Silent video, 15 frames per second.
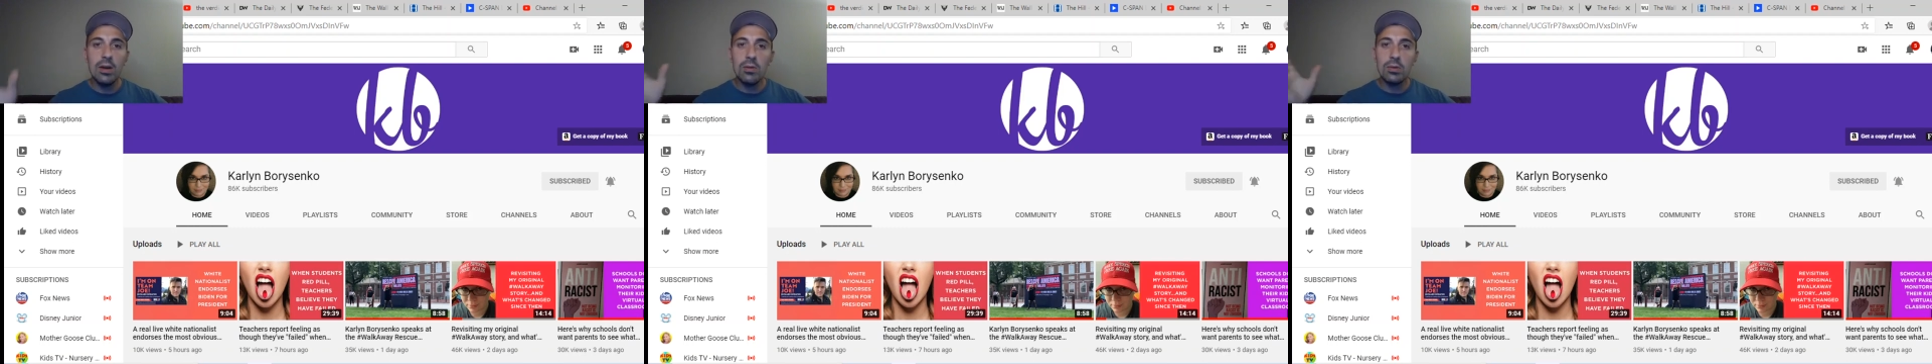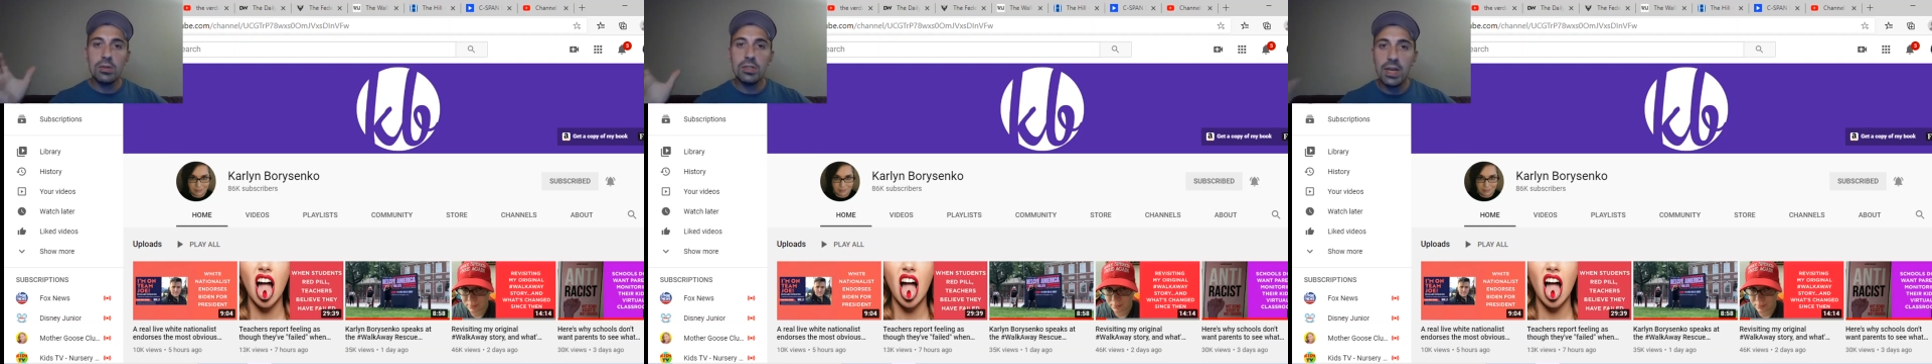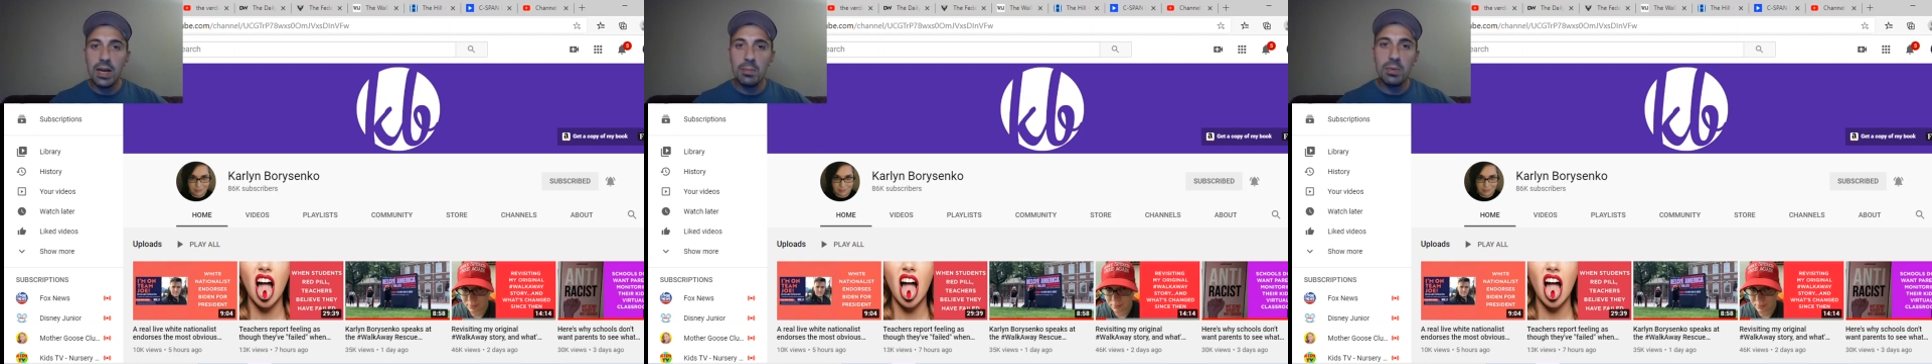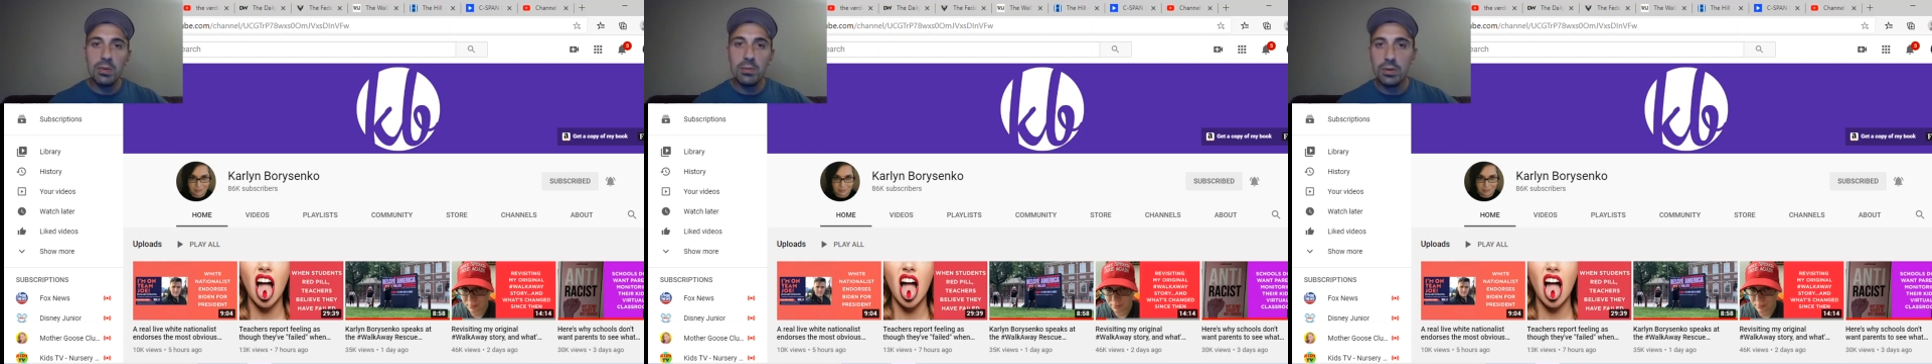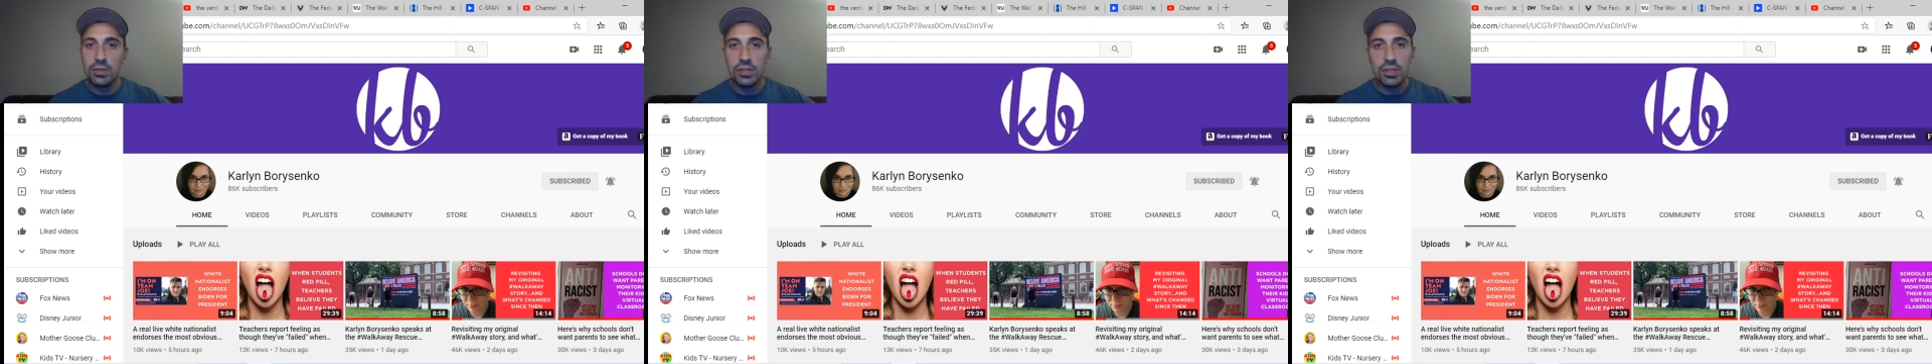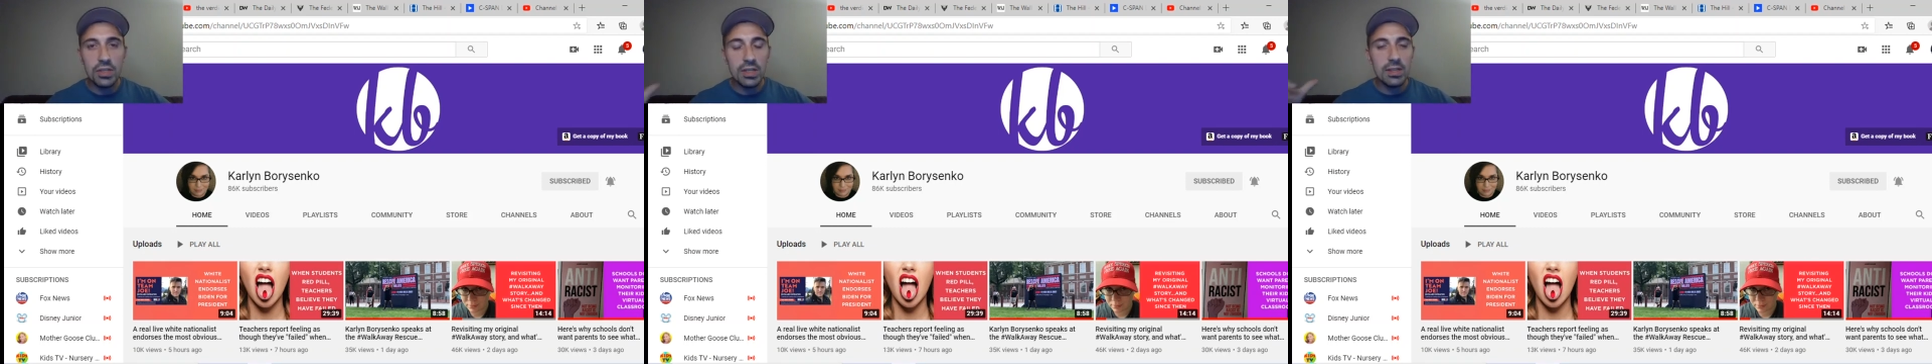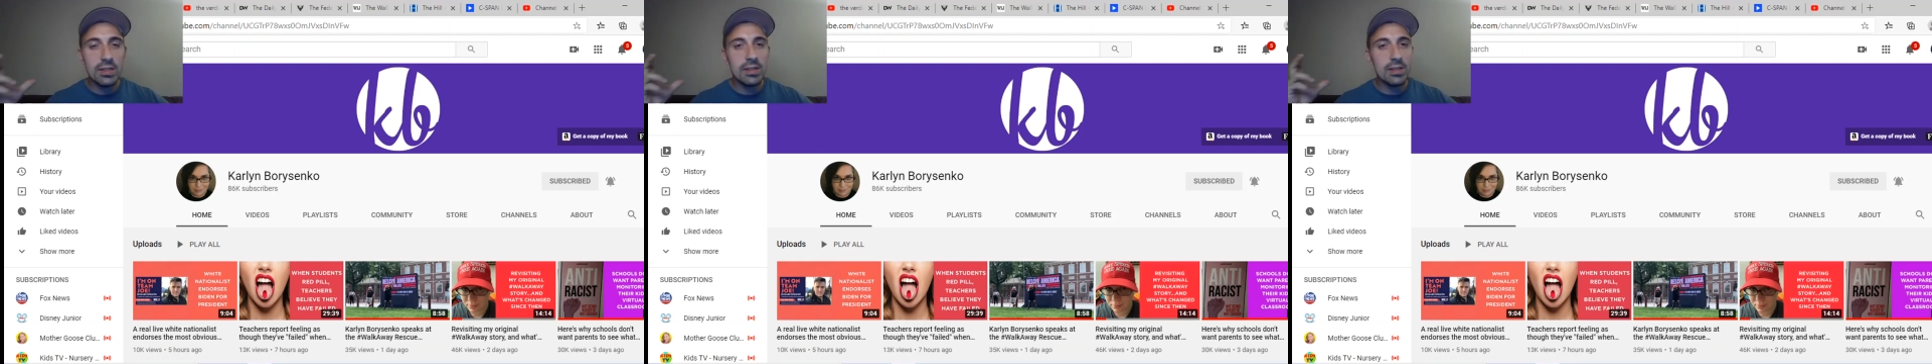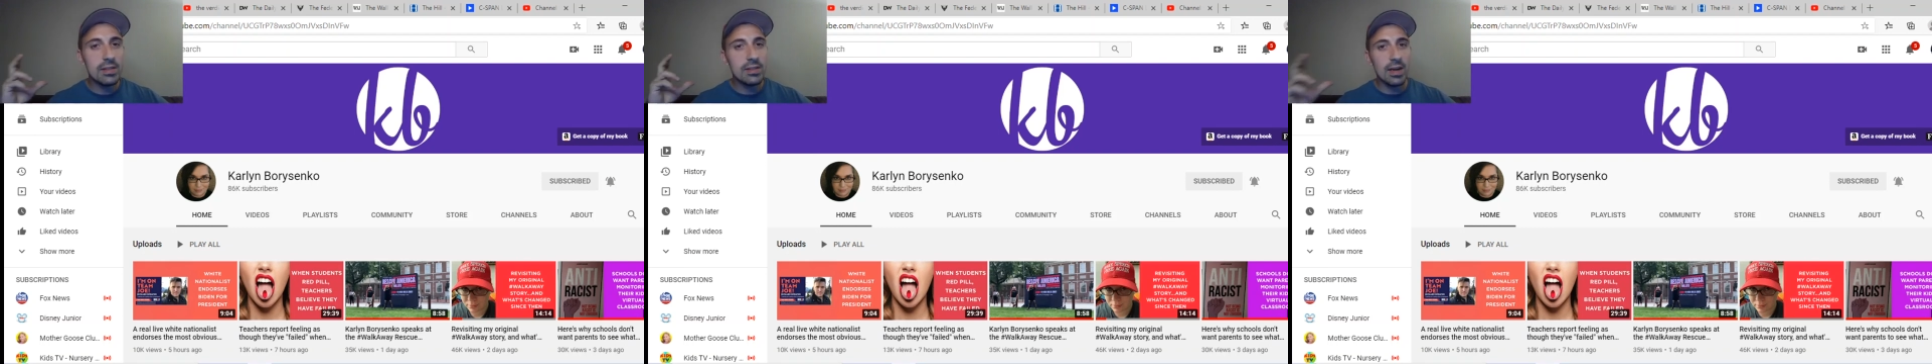What happened was, she
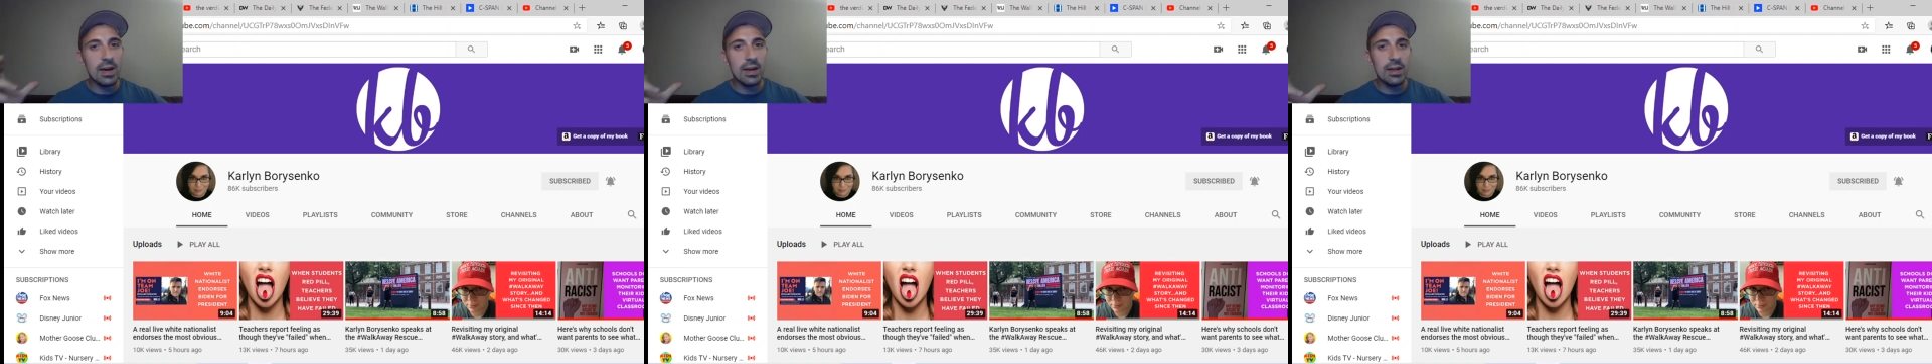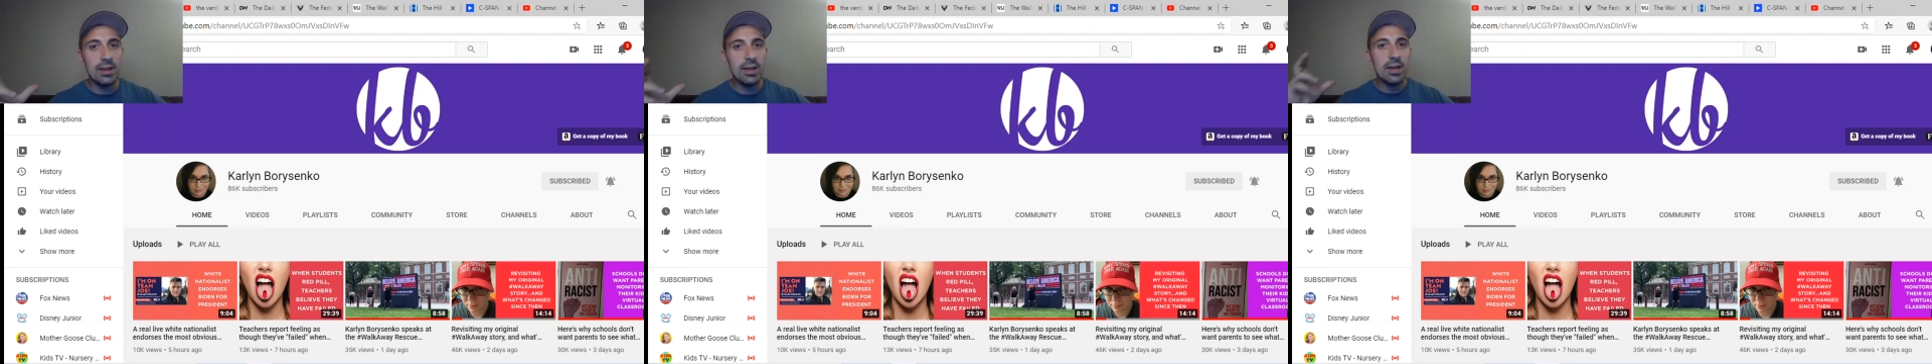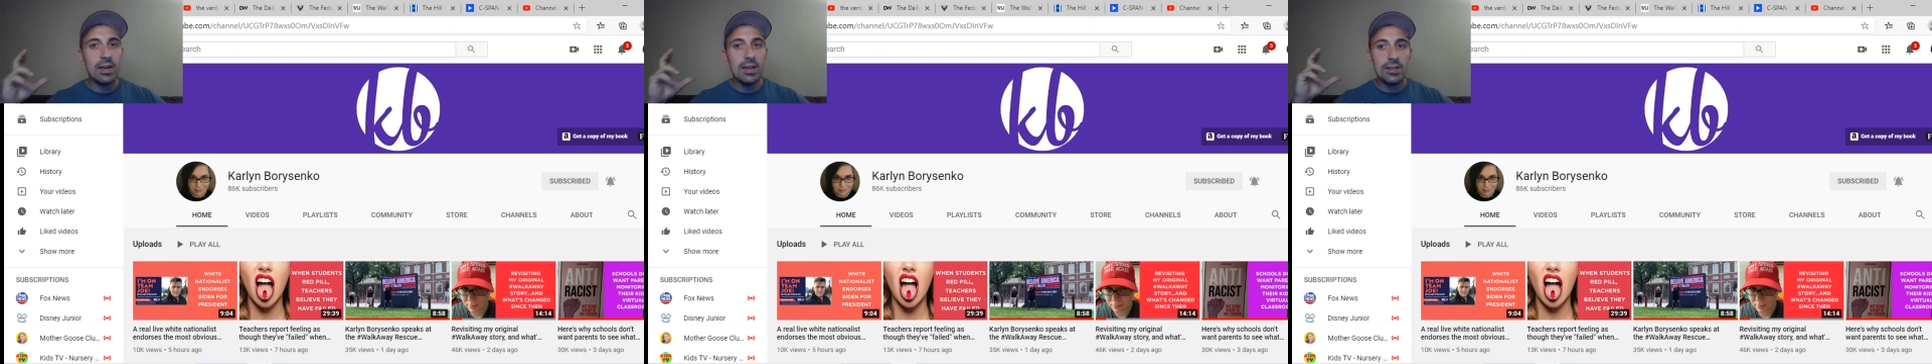decided